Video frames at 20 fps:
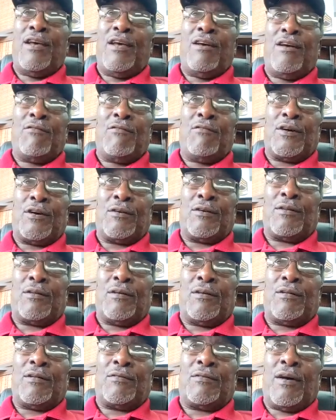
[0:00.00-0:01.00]

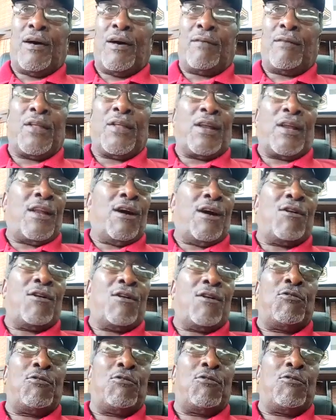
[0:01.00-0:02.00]
the
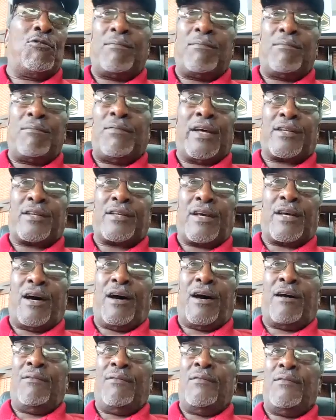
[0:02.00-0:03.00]
loan
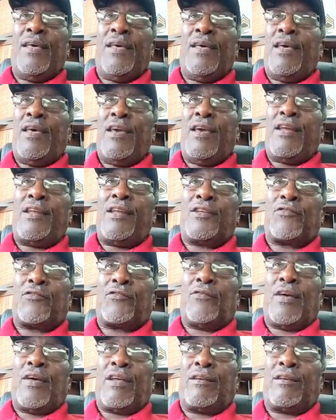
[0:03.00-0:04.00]
that he and
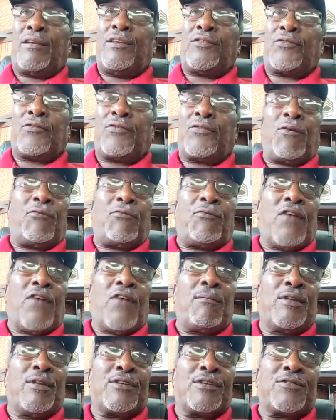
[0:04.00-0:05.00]
his
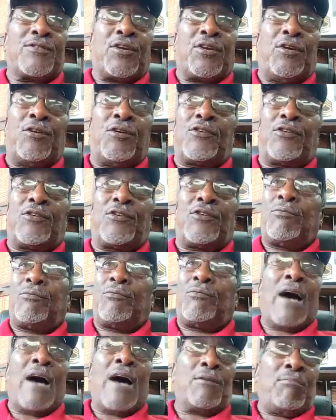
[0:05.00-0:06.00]
family secured to
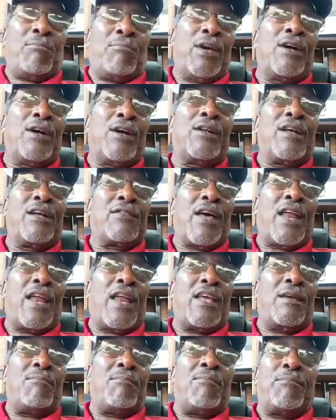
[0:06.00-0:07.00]
buy the building that
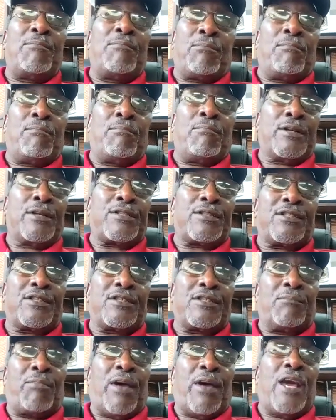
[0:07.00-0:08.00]
he purchased
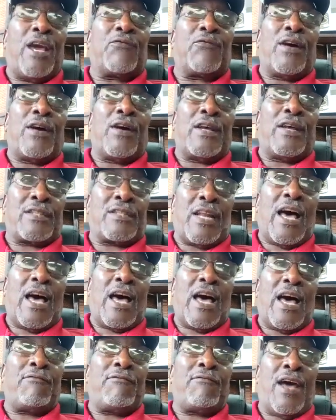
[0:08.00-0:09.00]
and paid for in his
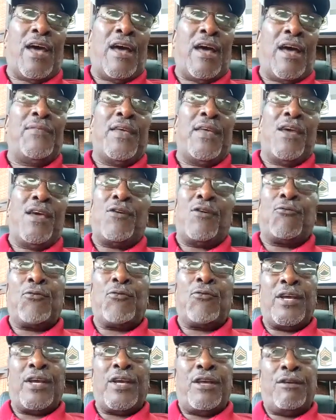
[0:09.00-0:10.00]
lifetime,
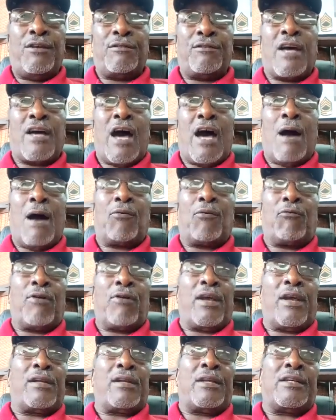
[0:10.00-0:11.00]
where he used to
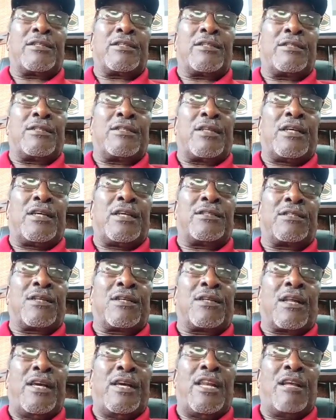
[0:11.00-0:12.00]
operate his
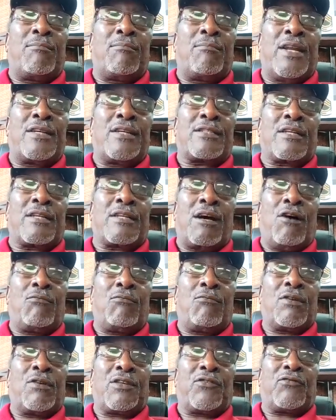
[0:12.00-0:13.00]
cleaning business along
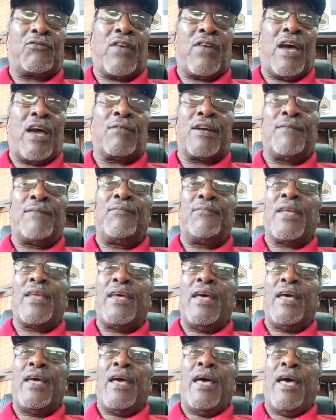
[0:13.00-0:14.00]
with his family.
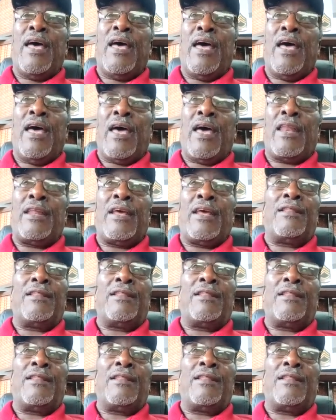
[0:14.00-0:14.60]
And in